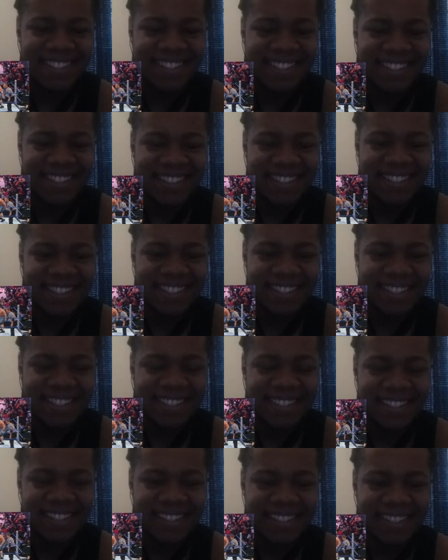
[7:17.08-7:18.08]

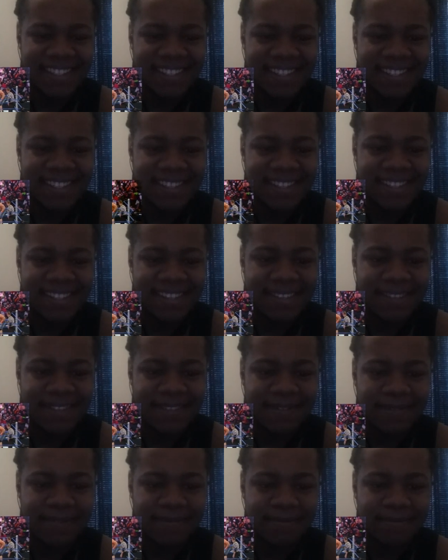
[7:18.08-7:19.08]

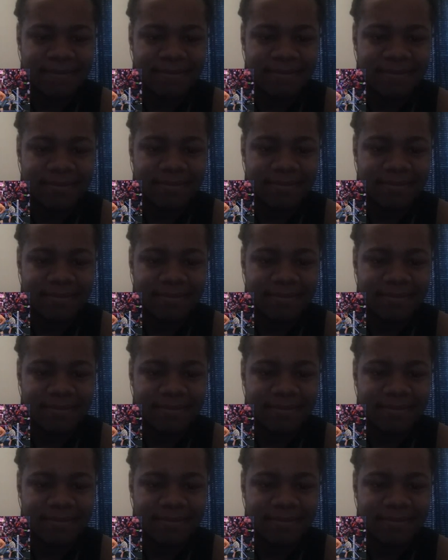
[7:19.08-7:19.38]
Nothing is said.